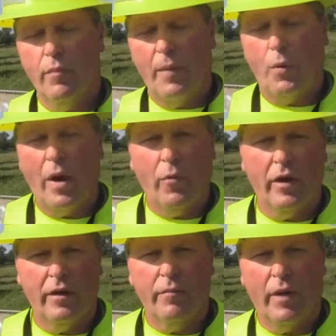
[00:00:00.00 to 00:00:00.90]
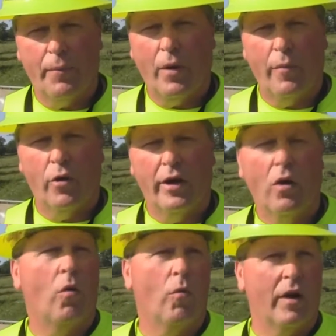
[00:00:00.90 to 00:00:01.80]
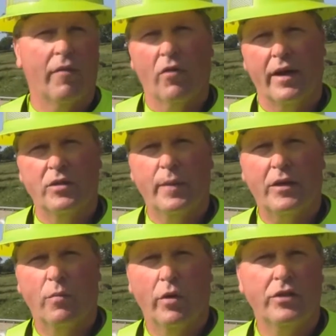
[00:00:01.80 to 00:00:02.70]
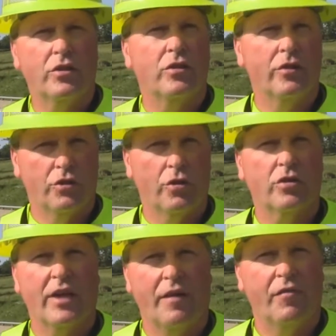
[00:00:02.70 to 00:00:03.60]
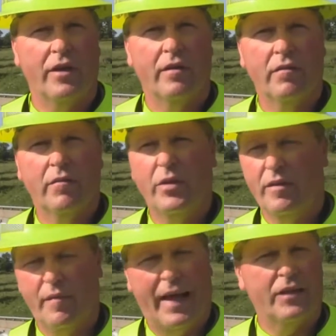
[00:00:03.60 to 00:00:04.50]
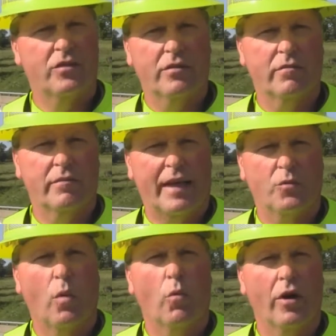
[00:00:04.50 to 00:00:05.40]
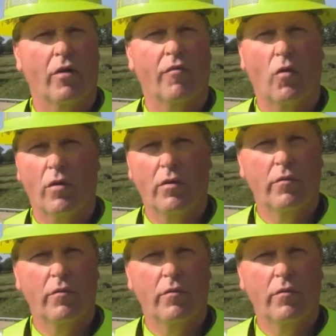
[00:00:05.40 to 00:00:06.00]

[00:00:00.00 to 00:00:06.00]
My primary goal whenever I inspect a bridge is to ensure safety. I mean, that's what we're here for.